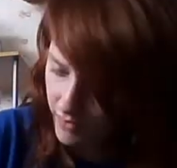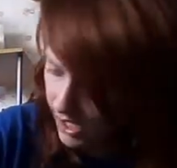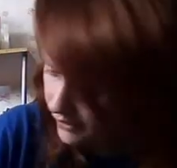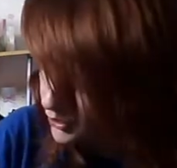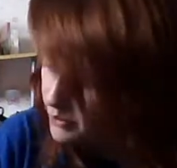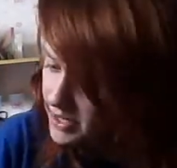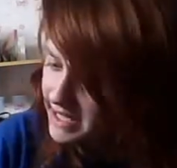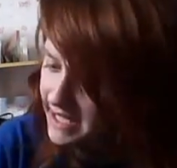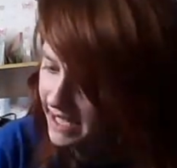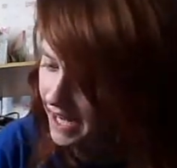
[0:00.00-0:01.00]
if you want to
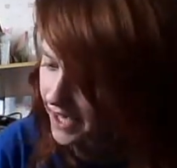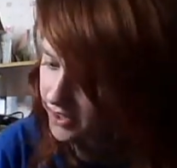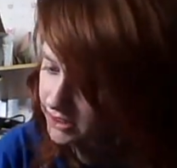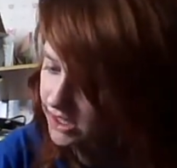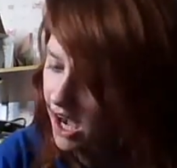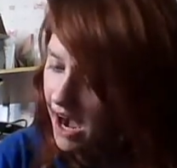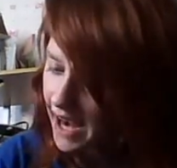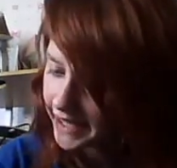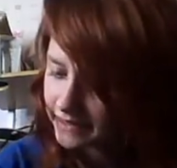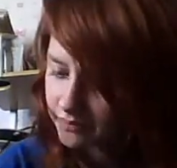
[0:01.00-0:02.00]
sit here
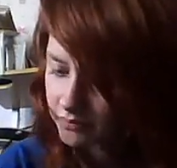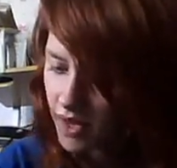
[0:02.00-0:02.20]
and